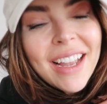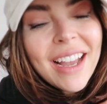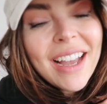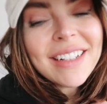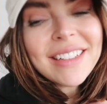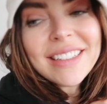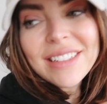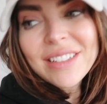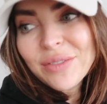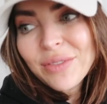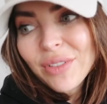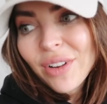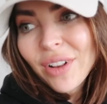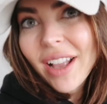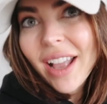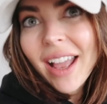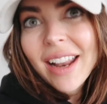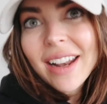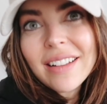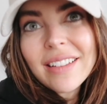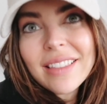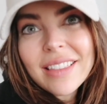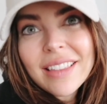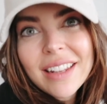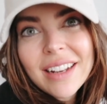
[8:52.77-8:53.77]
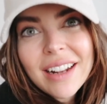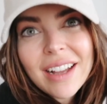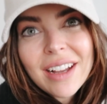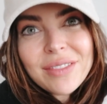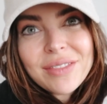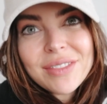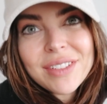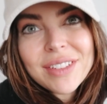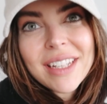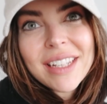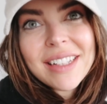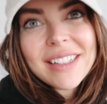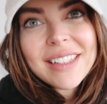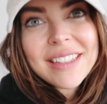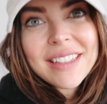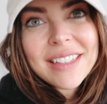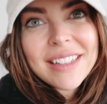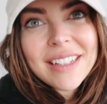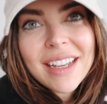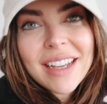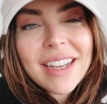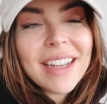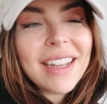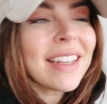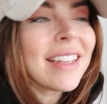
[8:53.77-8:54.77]
I didn't vlog anything after
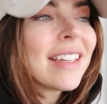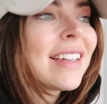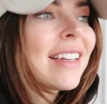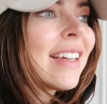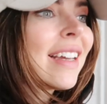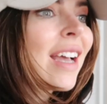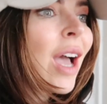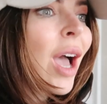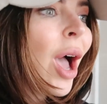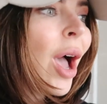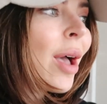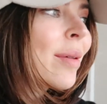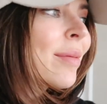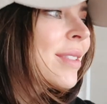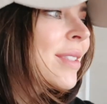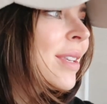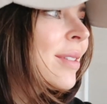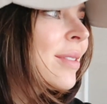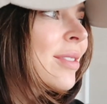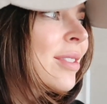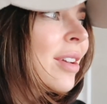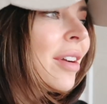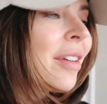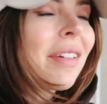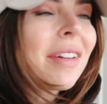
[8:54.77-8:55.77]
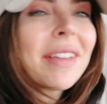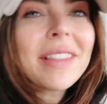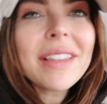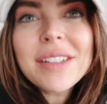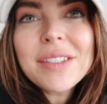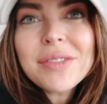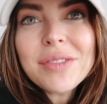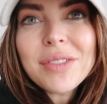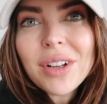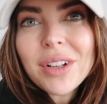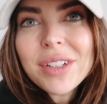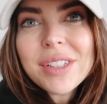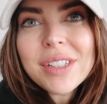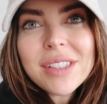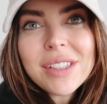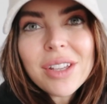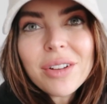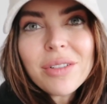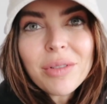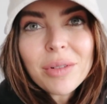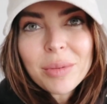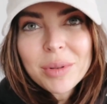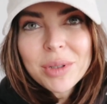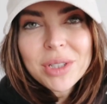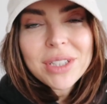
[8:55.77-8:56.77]
yesterday. I'm so sorry, this vlog is so
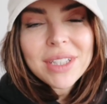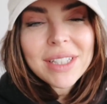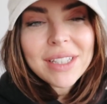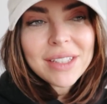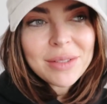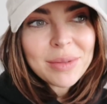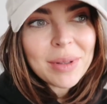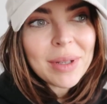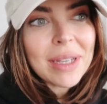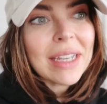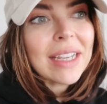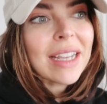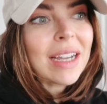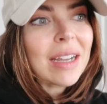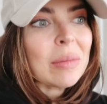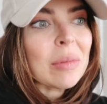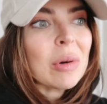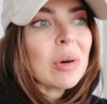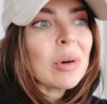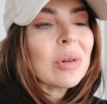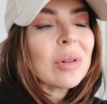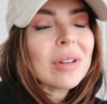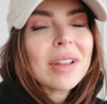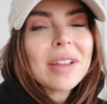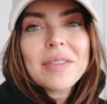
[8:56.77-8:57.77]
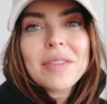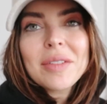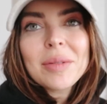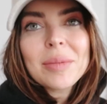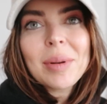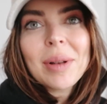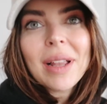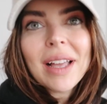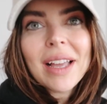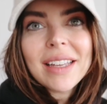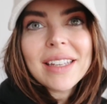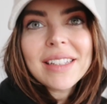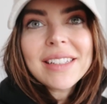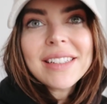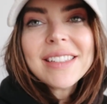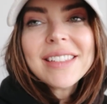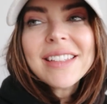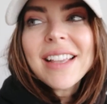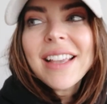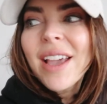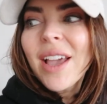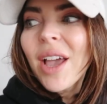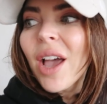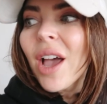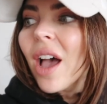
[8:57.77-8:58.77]
rubbish this week. I'm all over the place.
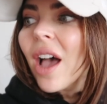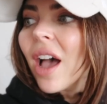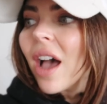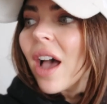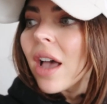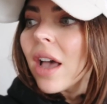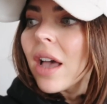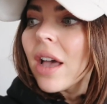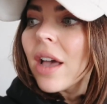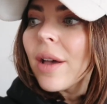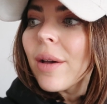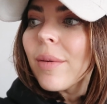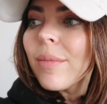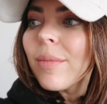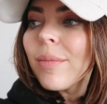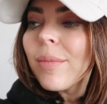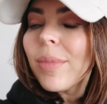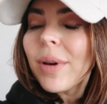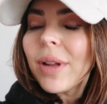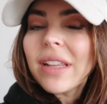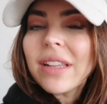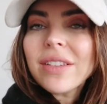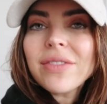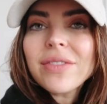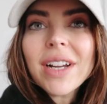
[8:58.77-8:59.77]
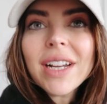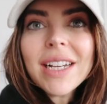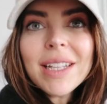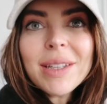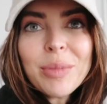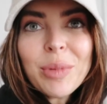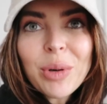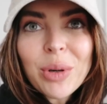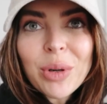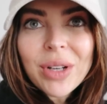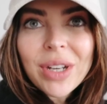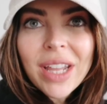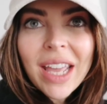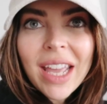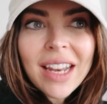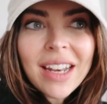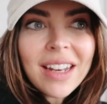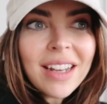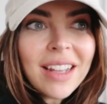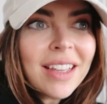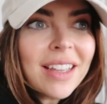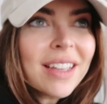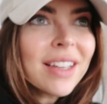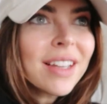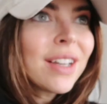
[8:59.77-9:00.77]
But it's Friday
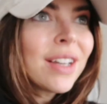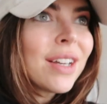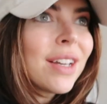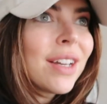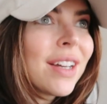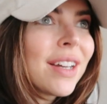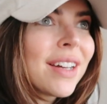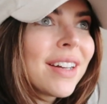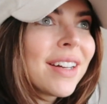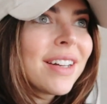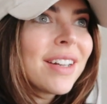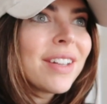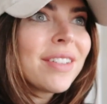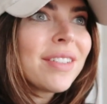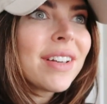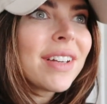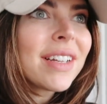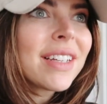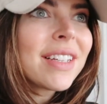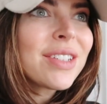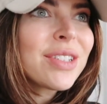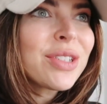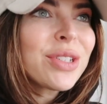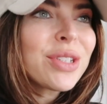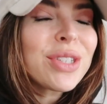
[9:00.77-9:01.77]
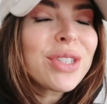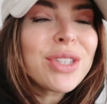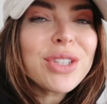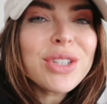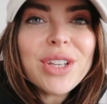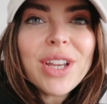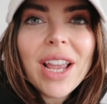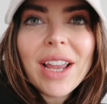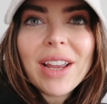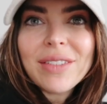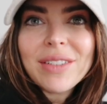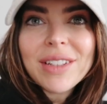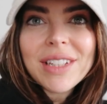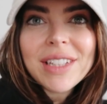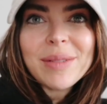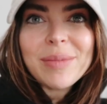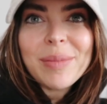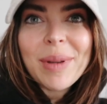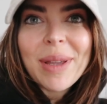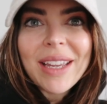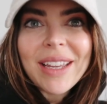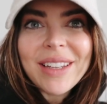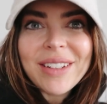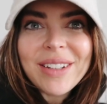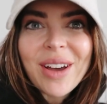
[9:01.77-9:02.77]
morning. Rick has just shaved his
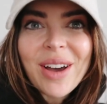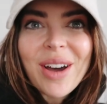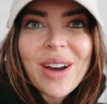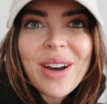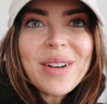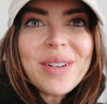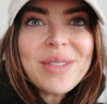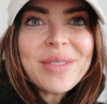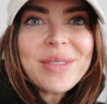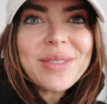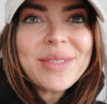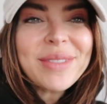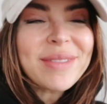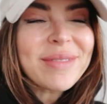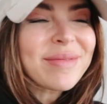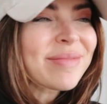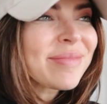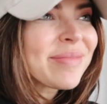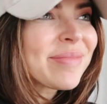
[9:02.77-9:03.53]
beard off.